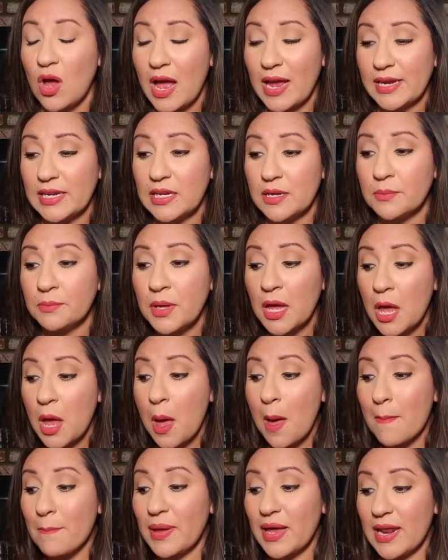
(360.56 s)
item,
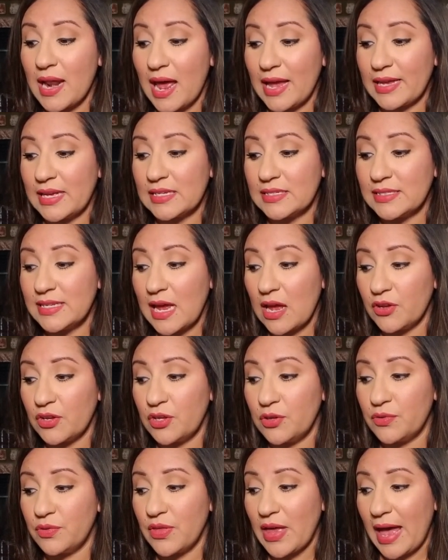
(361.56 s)
but I can tell
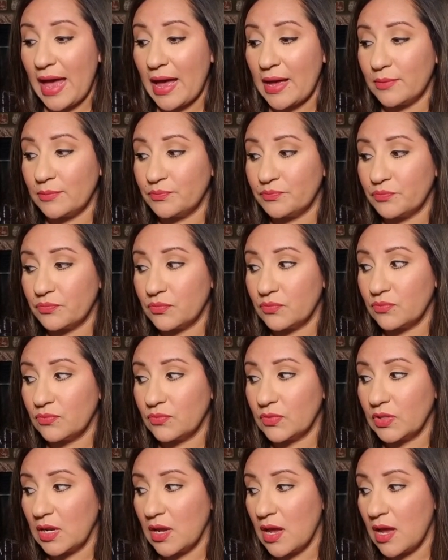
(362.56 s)
you that
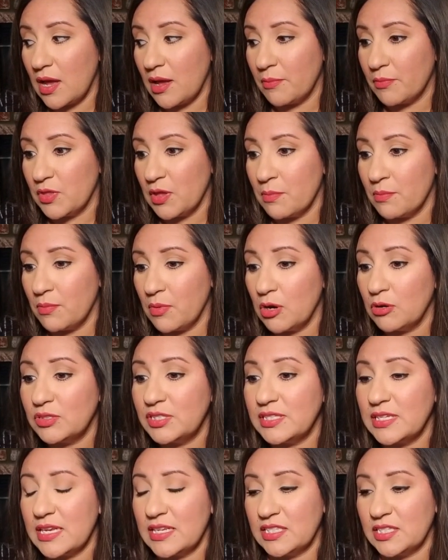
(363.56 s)
the most
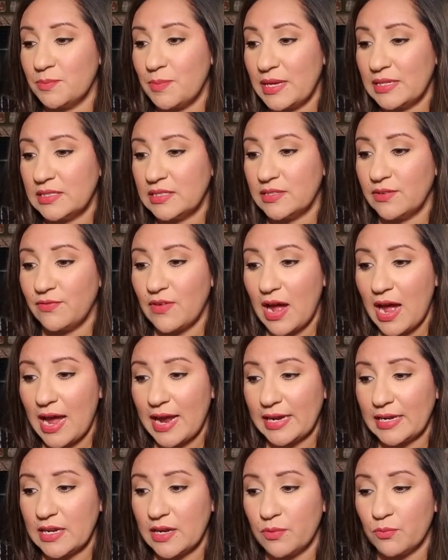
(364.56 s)
expensive
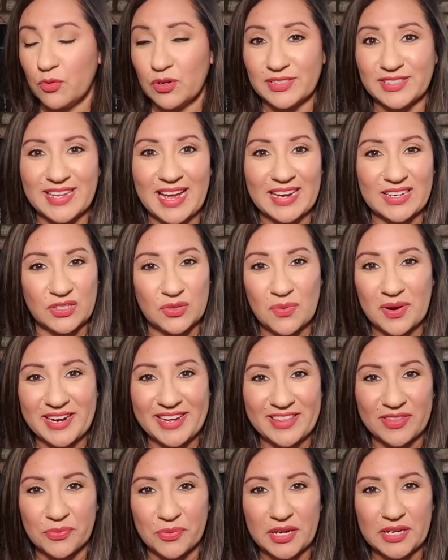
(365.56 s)
item was like
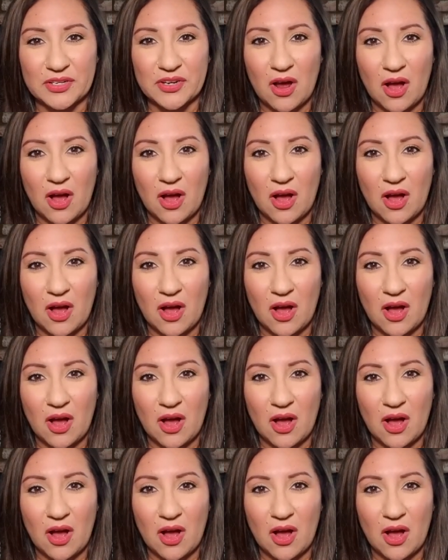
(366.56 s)
$23.